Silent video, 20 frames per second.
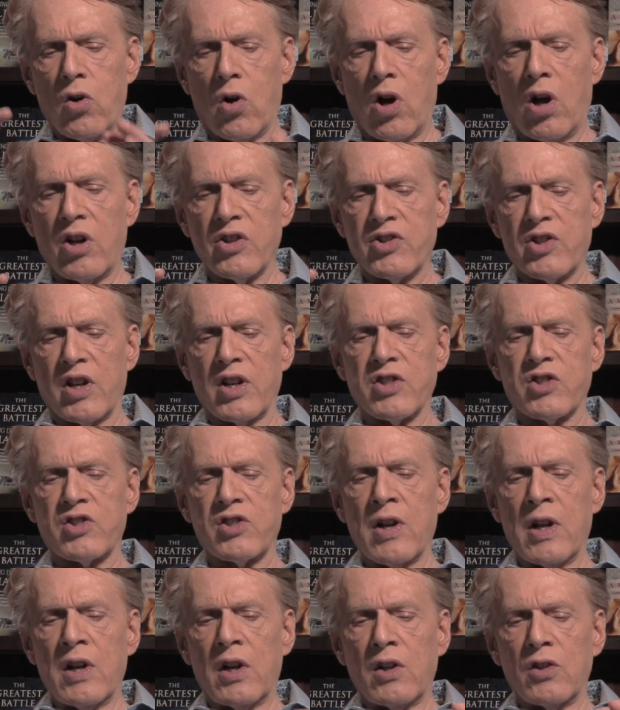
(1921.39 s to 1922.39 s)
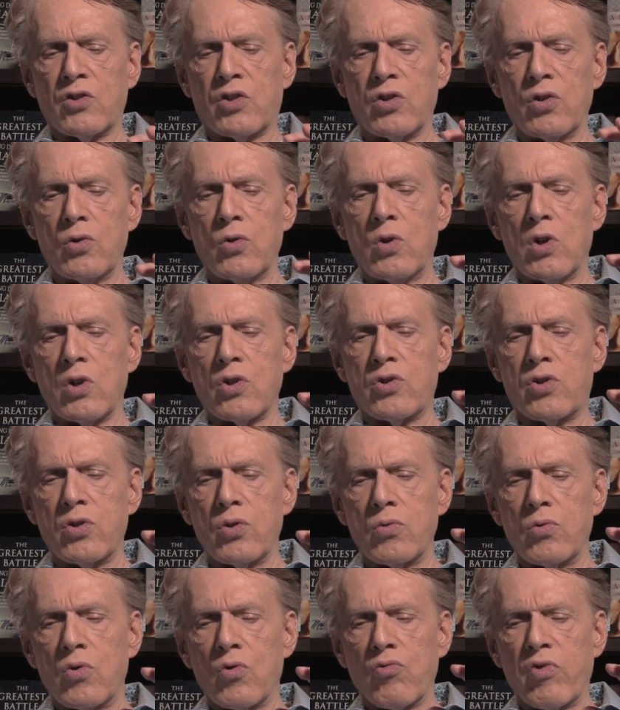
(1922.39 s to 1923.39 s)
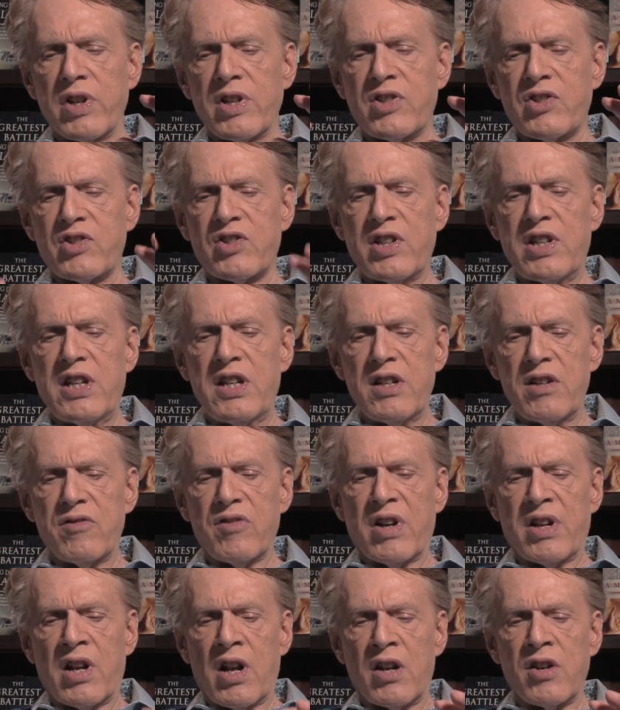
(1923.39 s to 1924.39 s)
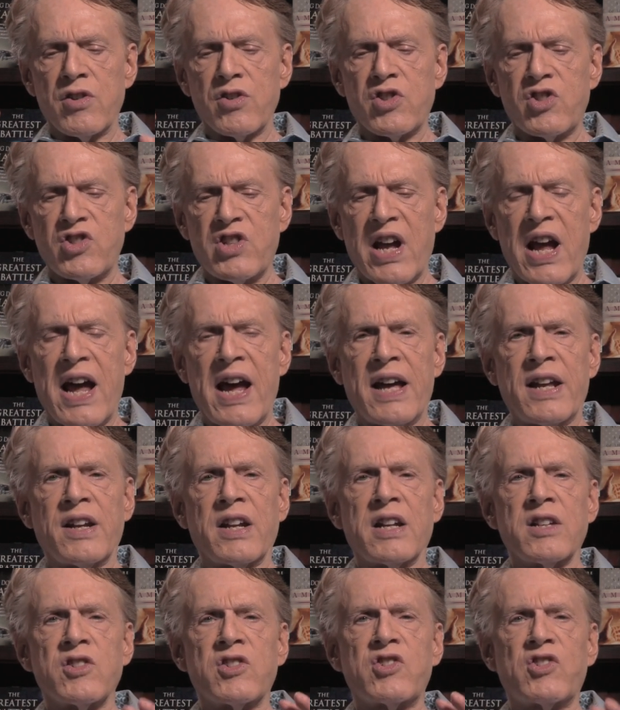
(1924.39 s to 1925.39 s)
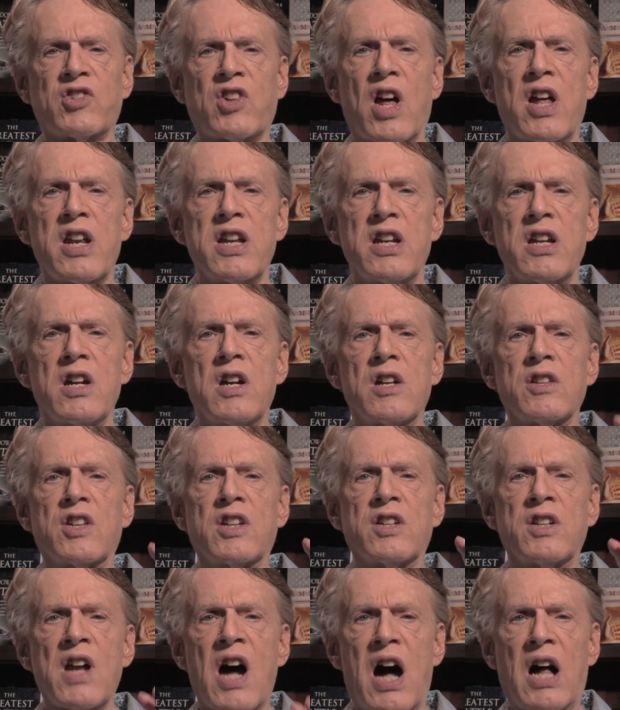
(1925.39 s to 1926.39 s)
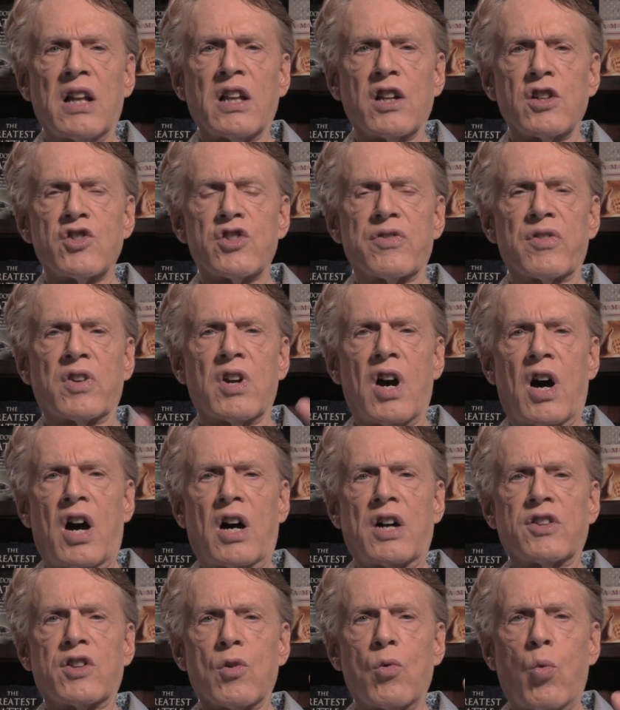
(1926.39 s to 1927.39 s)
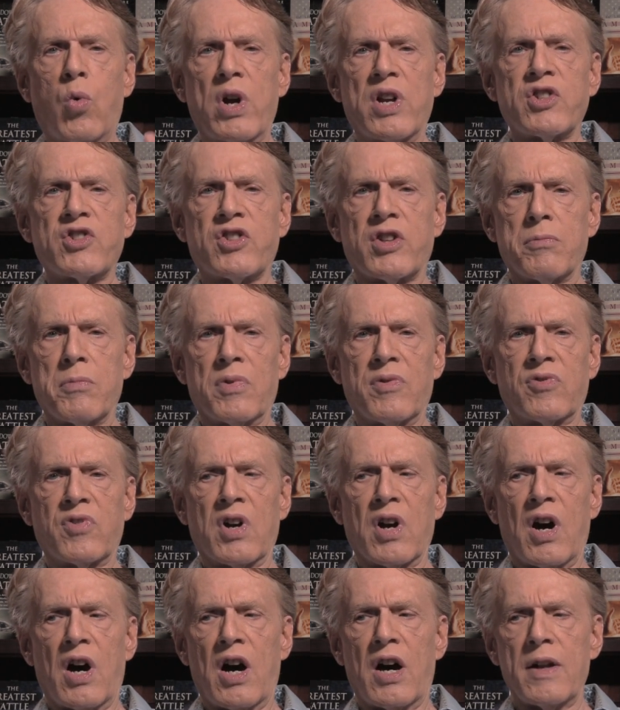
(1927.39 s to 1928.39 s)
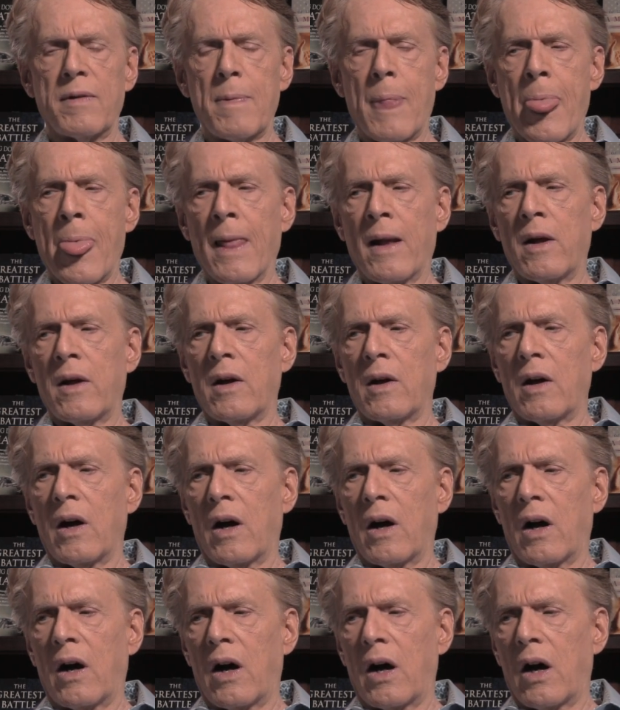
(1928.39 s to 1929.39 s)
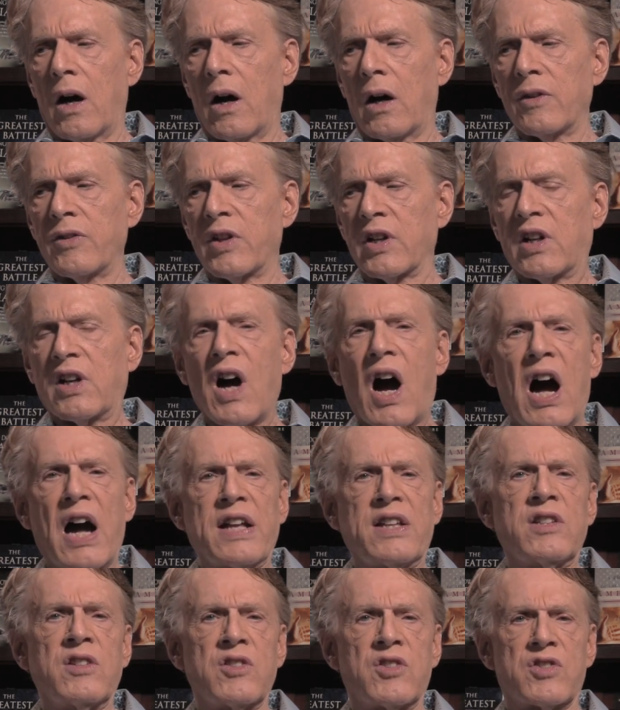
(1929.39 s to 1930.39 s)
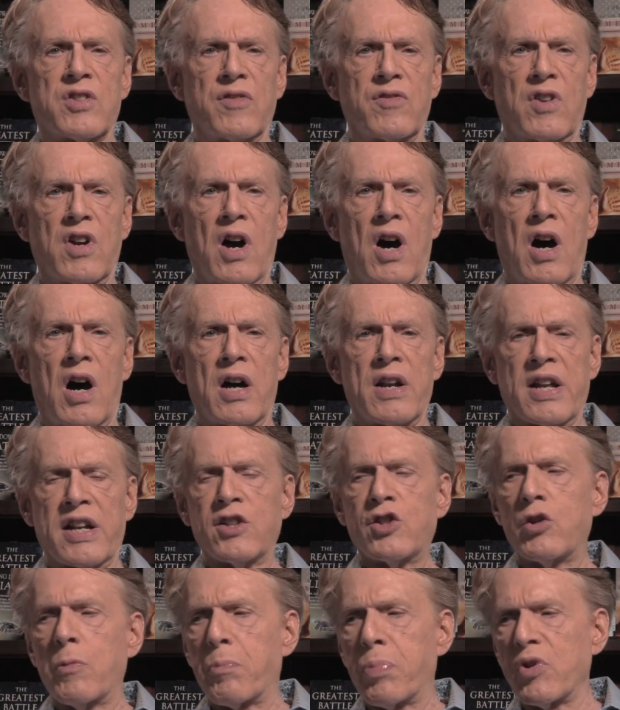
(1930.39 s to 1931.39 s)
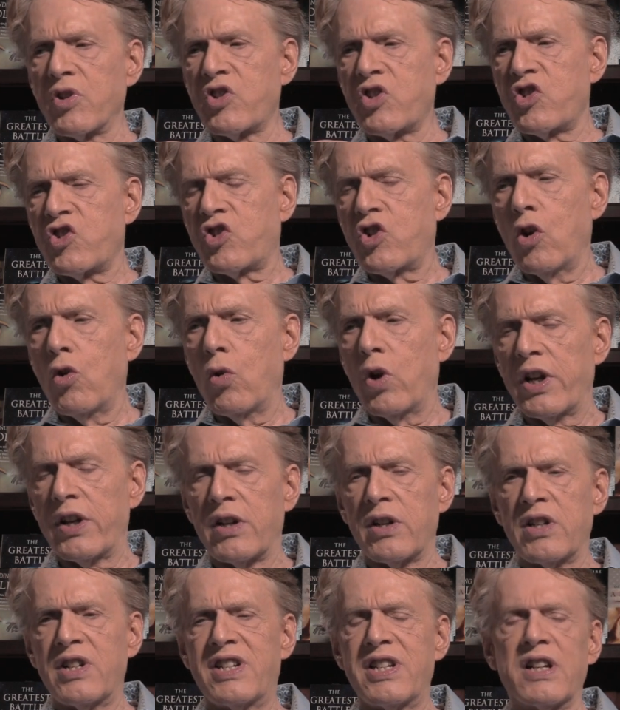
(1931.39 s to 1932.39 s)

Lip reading: calls us to receive and understand and study the knowledge of God, the wisdom of God, the guidance of God, and to pursue it